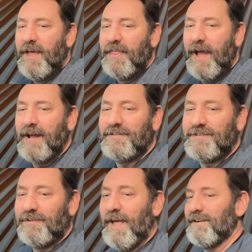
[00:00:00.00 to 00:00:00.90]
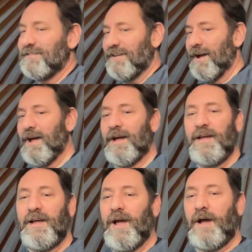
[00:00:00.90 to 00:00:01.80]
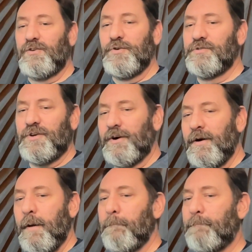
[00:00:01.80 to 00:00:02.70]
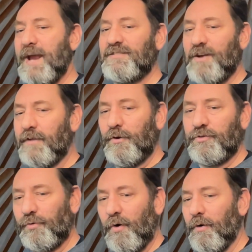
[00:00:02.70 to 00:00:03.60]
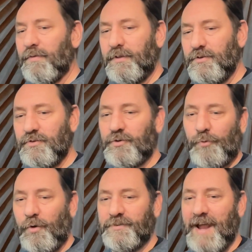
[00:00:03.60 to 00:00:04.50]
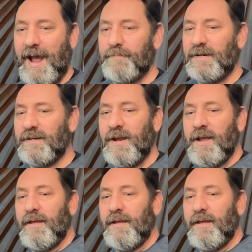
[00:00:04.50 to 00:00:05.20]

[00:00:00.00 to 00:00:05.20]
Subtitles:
that selects a user based on those roles. The user role is admin.